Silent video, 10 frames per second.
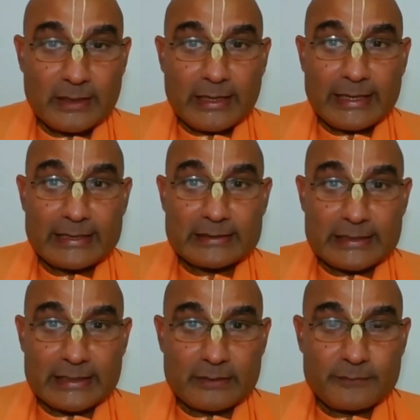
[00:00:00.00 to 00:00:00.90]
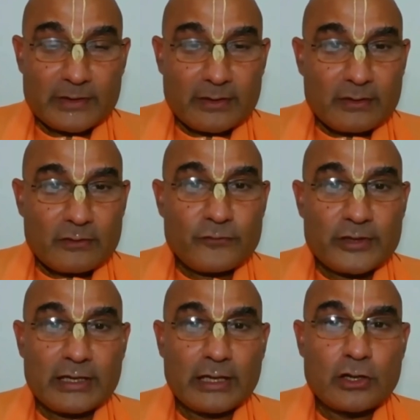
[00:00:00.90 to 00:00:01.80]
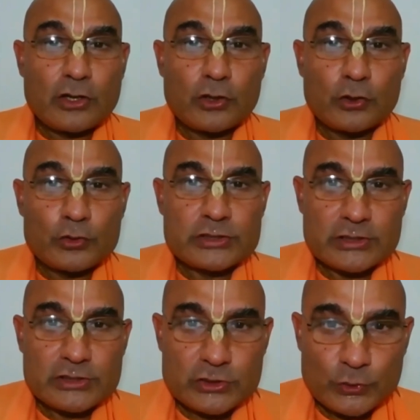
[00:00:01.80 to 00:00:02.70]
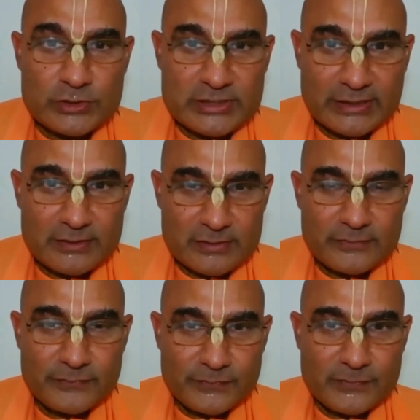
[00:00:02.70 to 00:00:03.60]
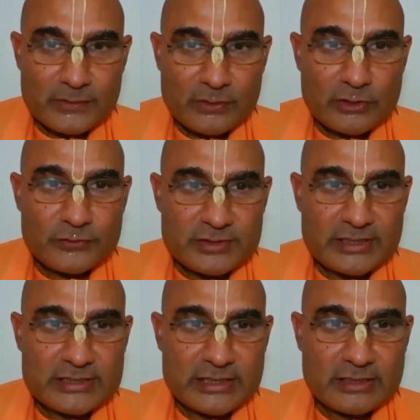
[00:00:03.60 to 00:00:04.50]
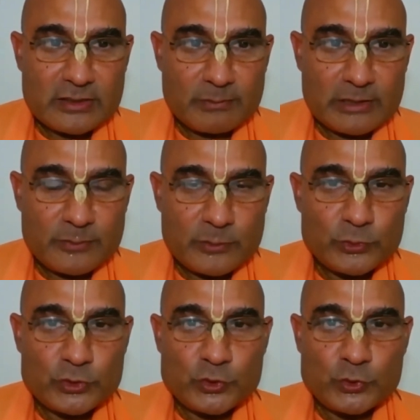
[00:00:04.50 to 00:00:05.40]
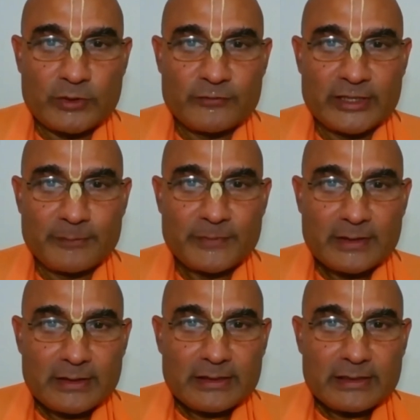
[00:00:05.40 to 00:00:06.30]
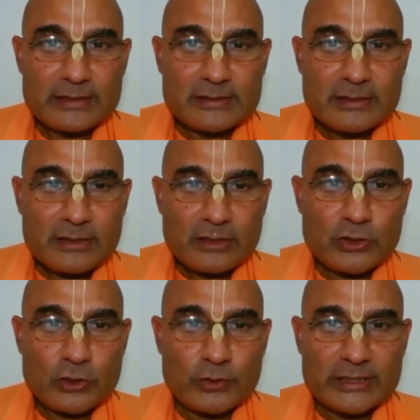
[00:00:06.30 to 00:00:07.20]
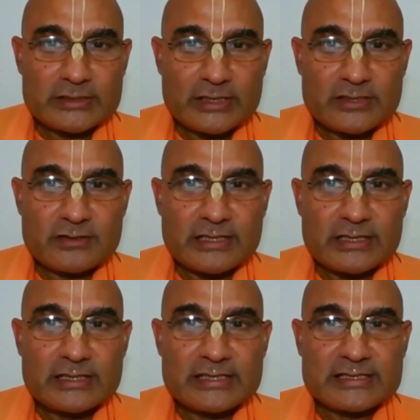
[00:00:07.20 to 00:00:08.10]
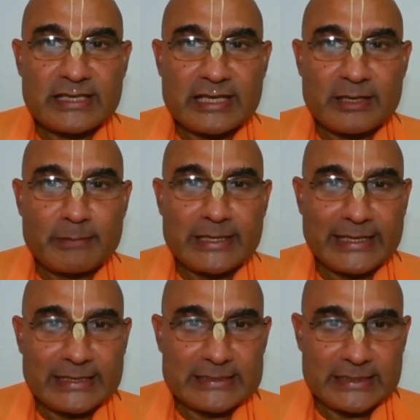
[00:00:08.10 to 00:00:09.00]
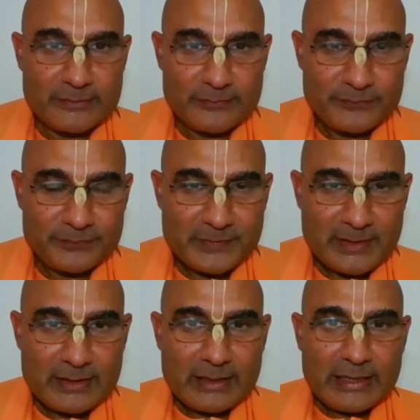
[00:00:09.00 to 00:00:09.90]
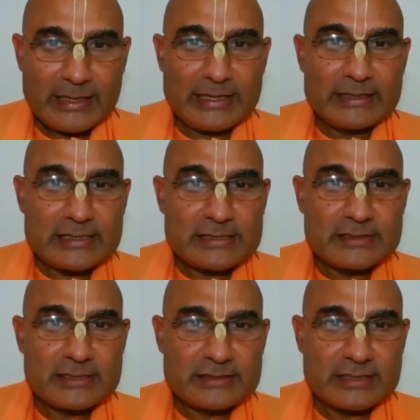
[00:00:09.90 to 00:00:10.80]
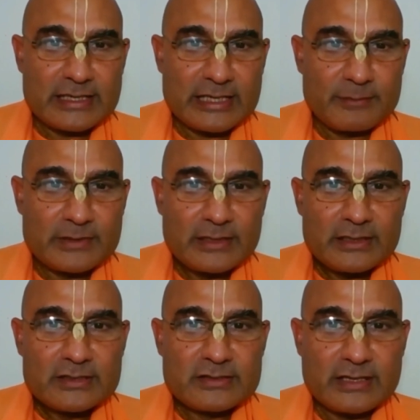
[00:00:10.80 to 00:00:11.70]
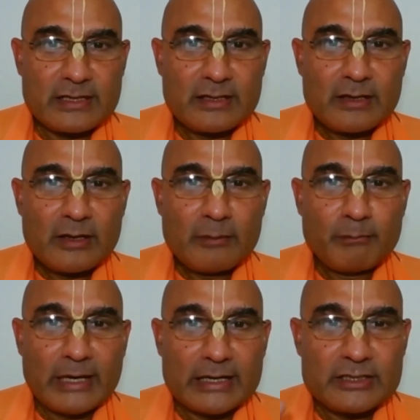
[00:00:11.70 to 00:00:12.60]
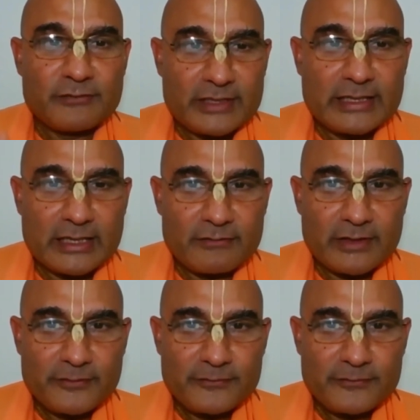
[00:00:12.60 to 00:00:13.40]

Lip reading: And then very close associates of Sri Chaitanya Mahaprabhu, two of them, is known as Sri Sikhi Mahiti and his sister named Sri Madhavi Devi.